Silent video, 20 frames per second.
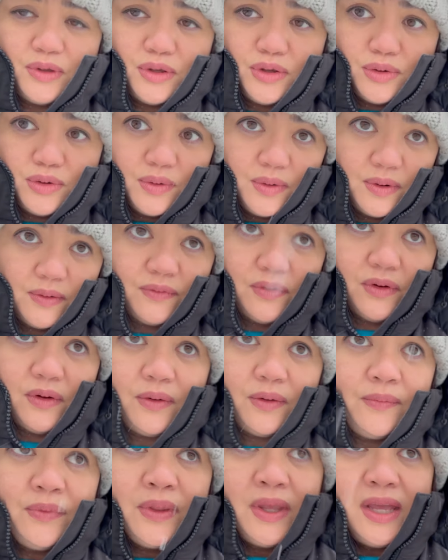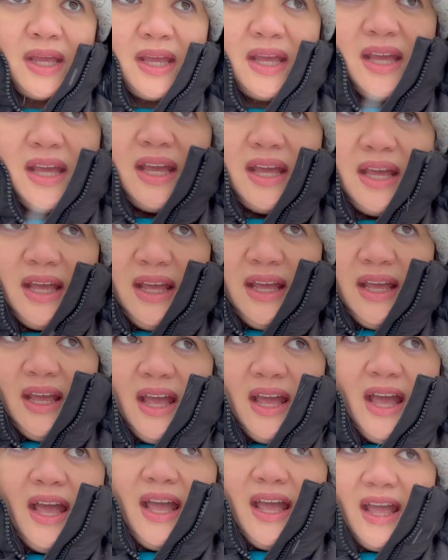beautiful.
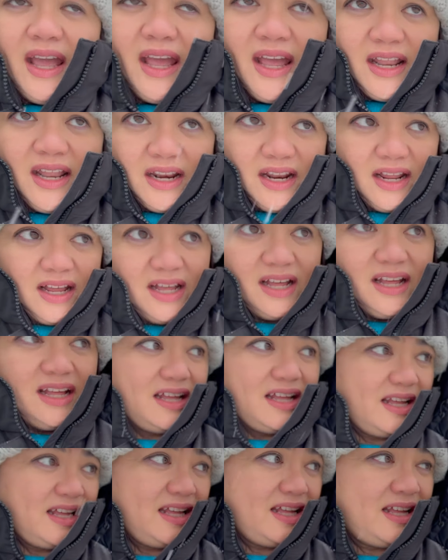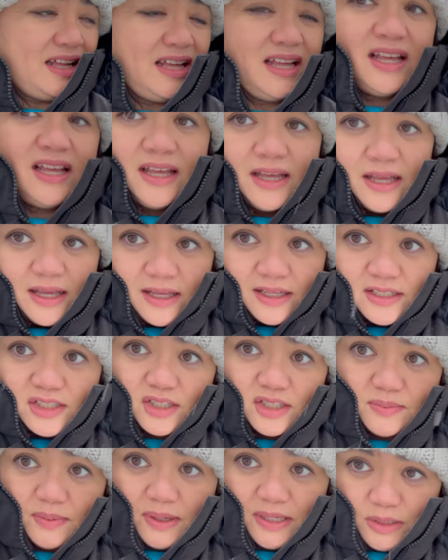And it
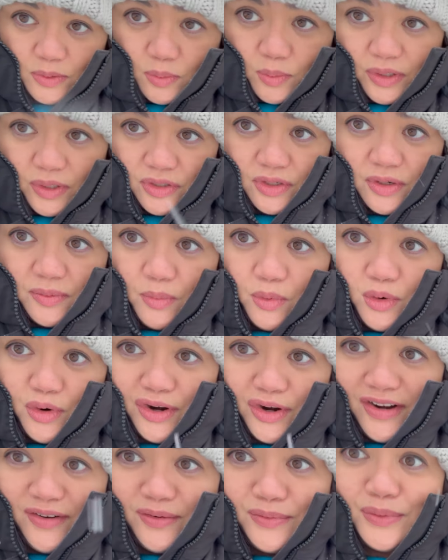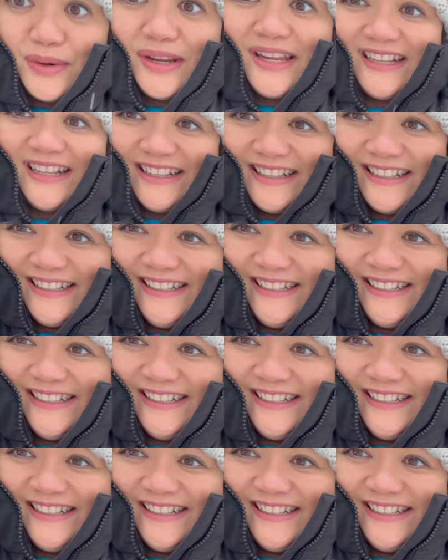just makes winter more real.